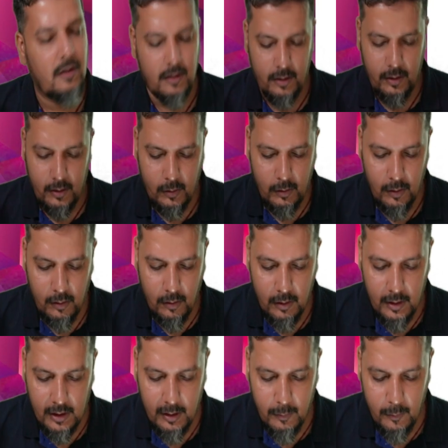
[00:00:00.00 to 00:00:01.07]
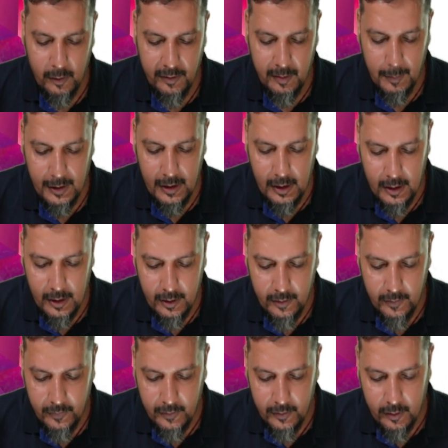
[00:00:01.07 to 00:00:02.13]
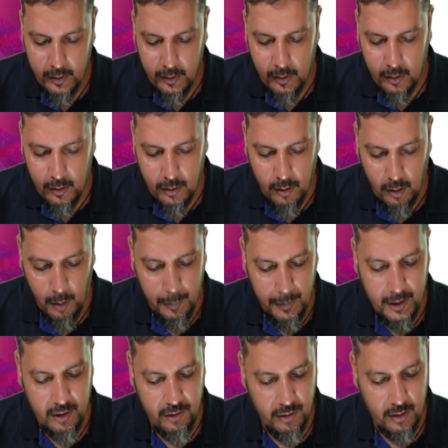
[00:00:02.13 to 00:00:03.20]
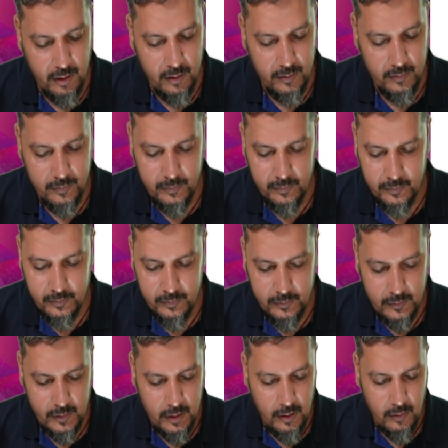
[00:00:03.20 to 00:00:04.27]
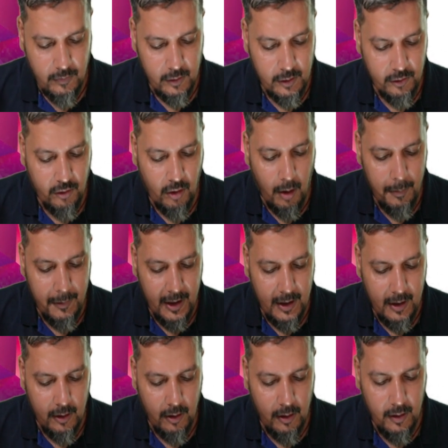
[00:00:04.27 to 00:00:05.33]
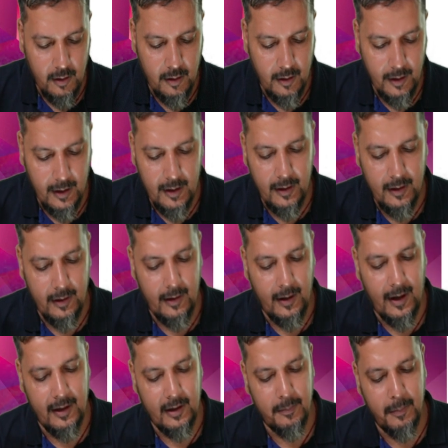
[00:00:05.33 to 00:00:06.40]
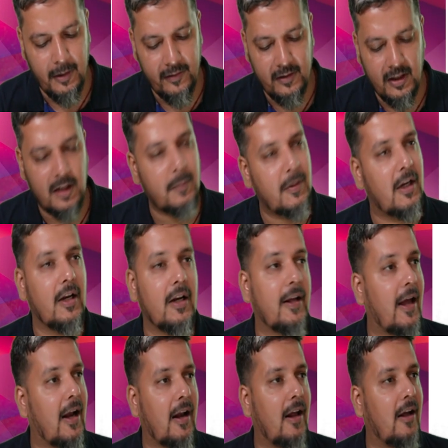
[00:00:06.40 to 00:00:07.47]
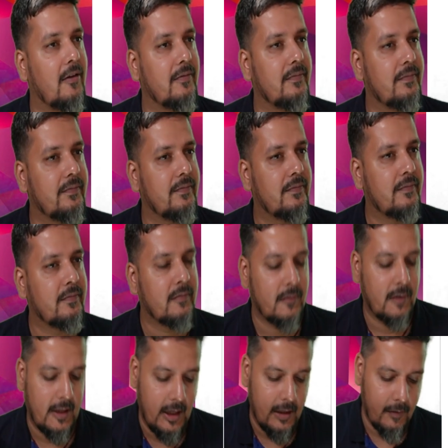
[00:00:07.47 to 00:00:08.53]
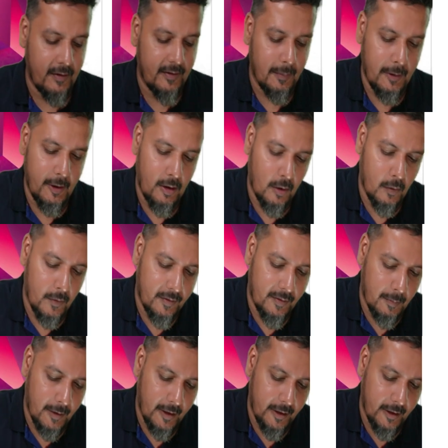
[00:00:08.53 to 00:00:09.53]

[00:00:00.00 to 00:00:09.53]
to a local municipal corporation for the shop taken on rent at bus terminal in Kerala. Inward supply or outward supply?